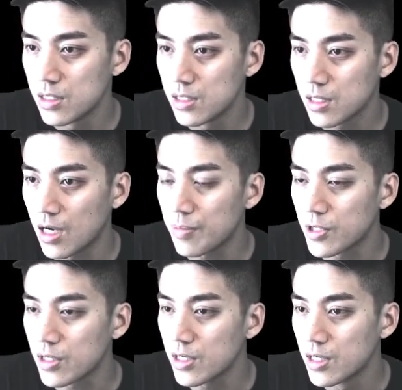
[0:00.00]

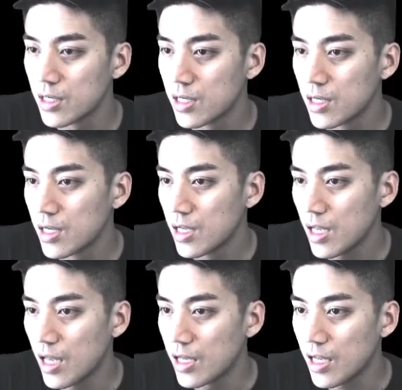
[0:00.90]
copper
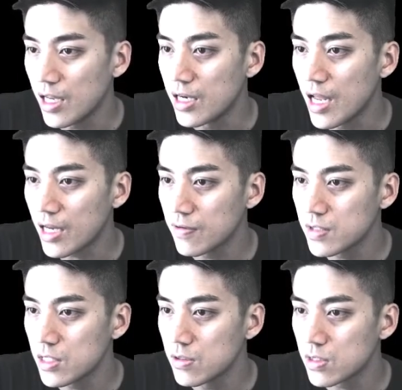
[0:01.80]
and a
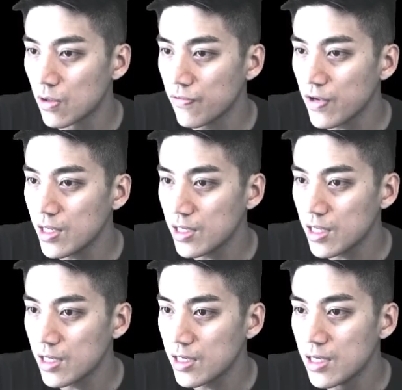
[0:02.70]
-2 sulfate
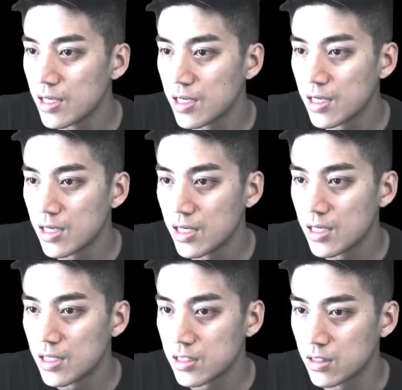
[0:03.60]
again.
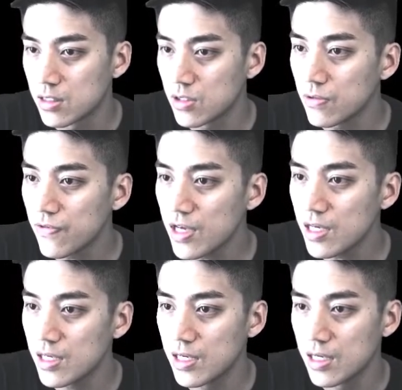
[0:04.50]
So the
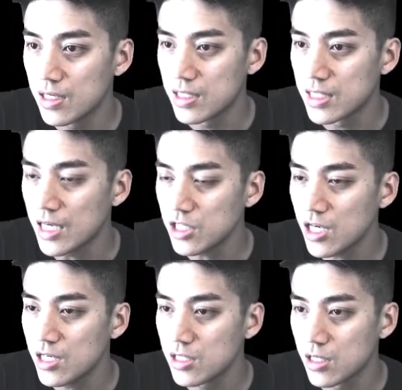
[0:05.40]
sulfate does not
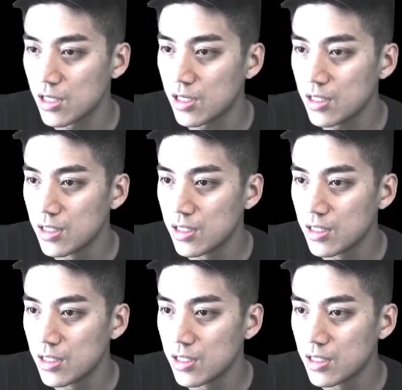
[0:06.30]
change at all.